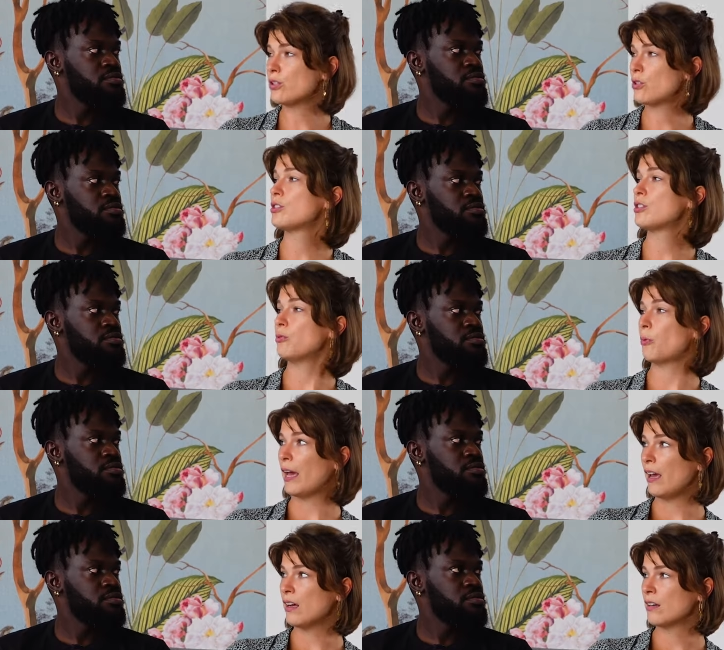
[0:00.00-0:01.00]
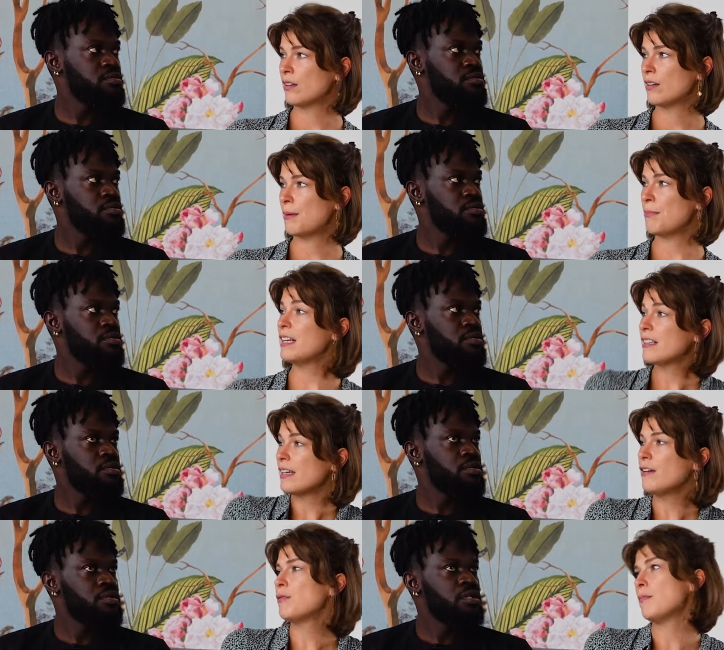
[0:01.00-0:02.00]
Speaker 1: a certain way. I mean, it can
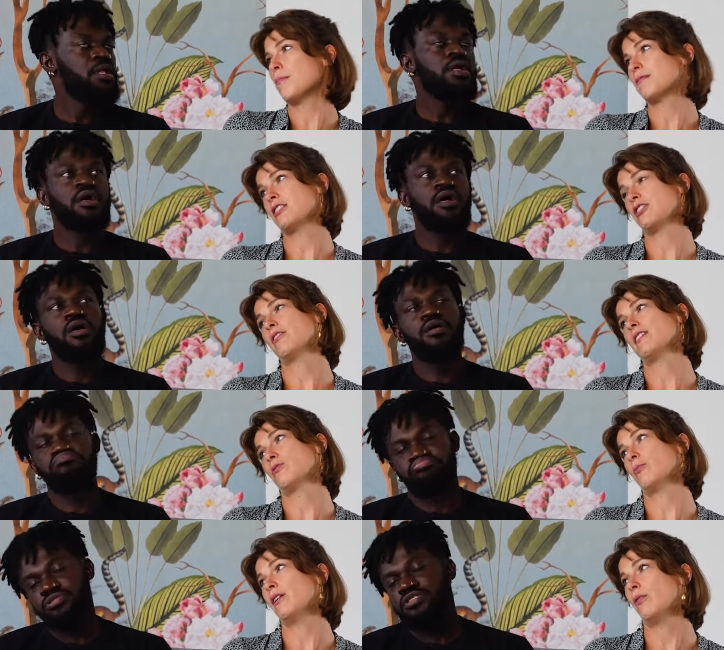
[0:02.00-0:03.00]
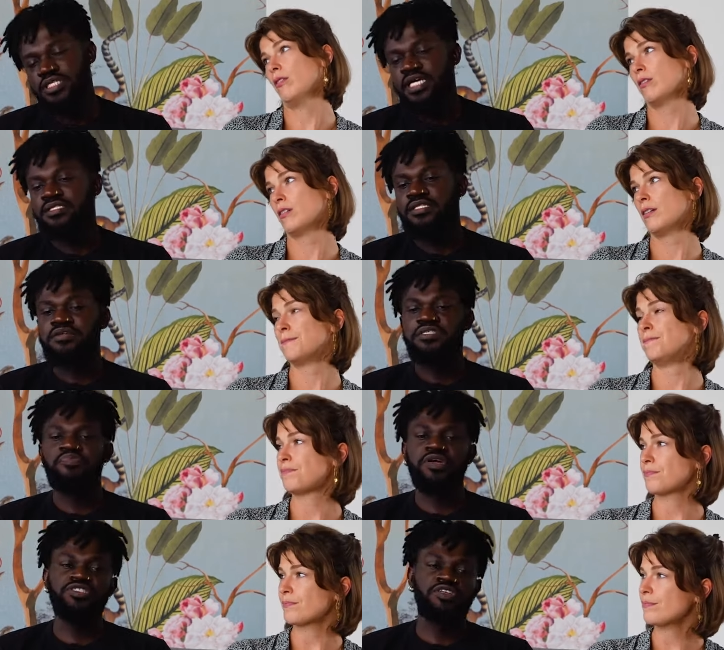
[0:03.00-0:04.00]
give people pressure as well.
Speaker 2: Yes, there's a
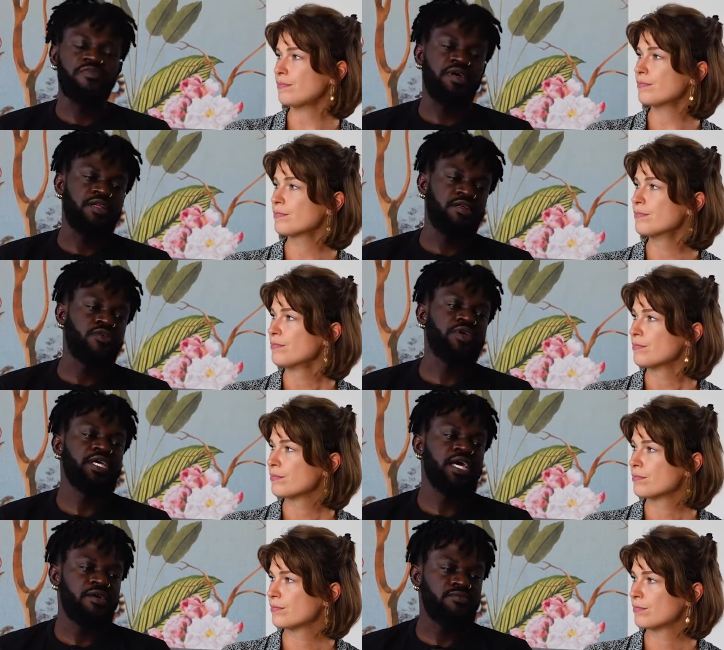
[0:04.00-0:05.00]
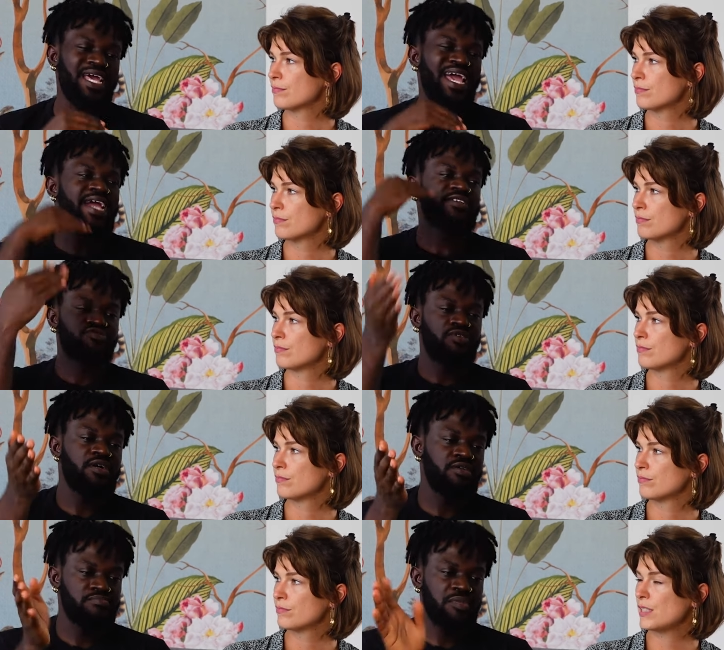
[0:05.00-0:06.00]
pressure, but okay, yeah, the extra.
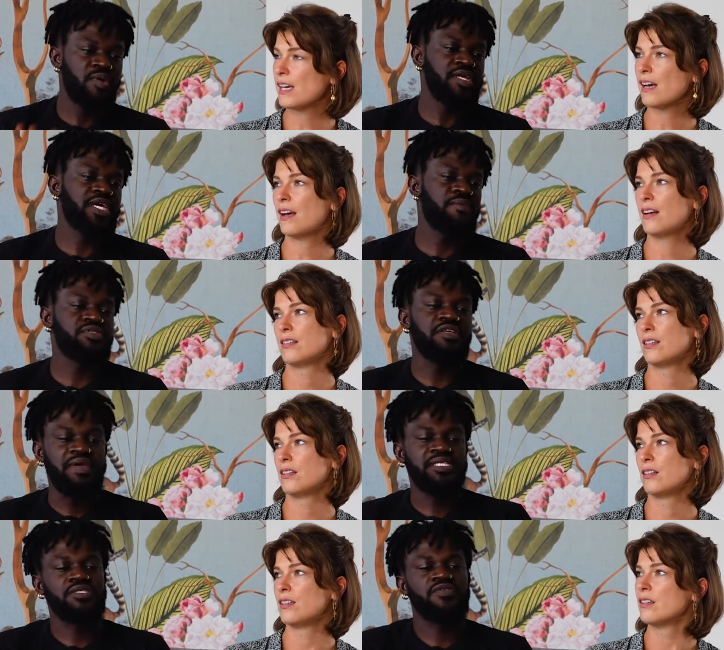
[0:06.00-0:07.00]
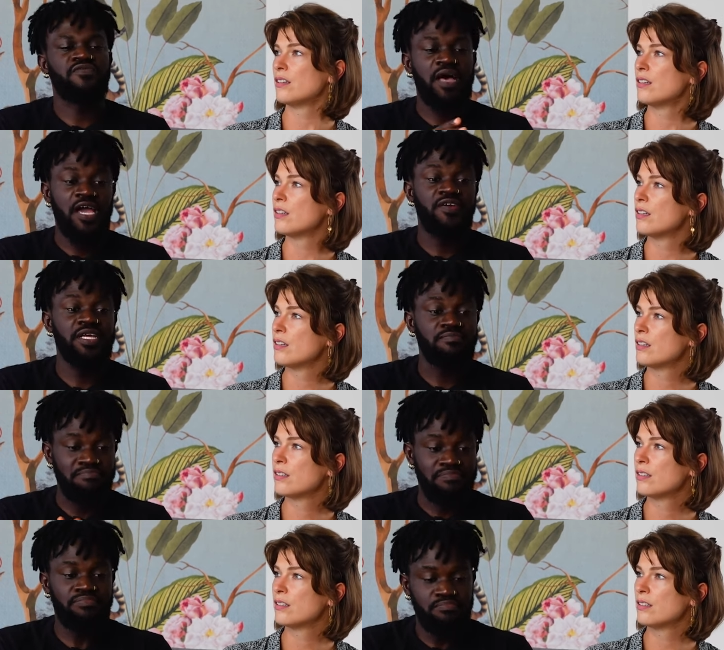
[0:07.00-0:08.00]
But yeah. when it comes to the basics of
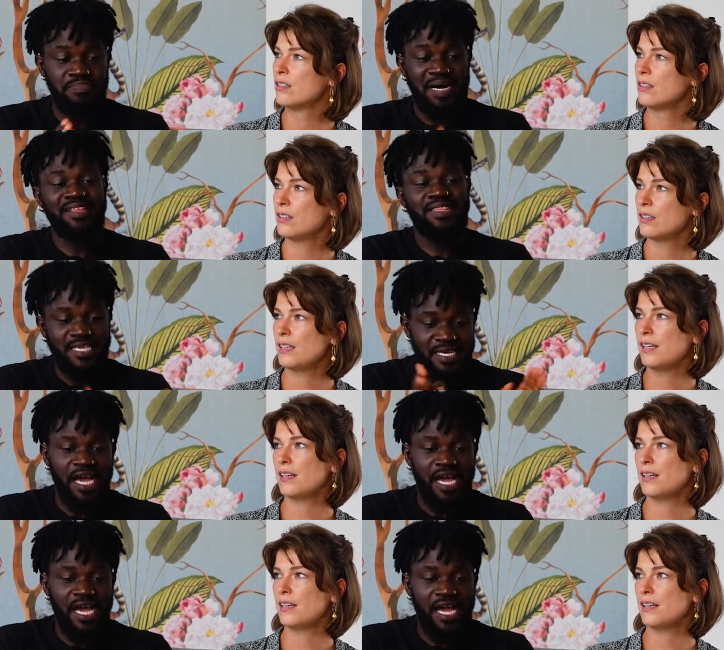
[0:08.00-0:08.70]
ironing, bathing,